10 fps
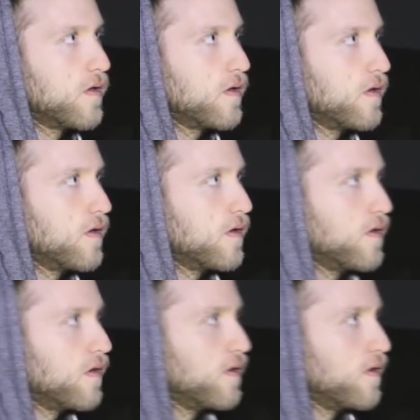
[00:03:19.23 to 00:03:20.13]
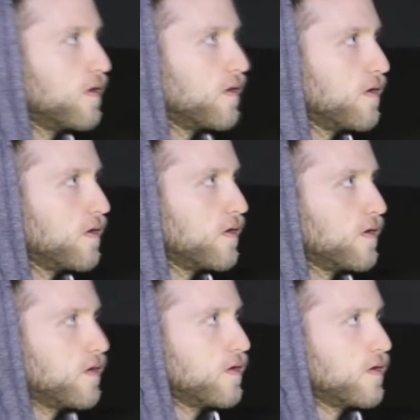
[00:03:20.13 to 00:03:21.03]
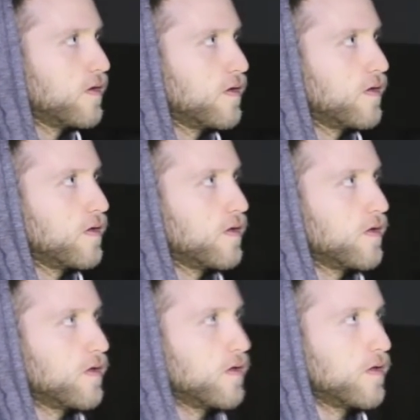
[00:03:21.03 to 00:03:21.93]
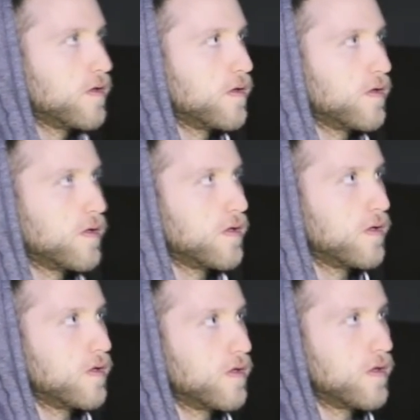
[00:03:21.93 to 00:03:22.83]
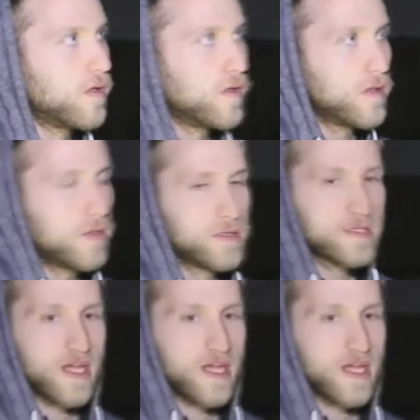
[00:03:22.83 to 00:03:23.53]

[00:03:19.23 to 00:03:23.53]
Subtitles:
The person shown says nothing.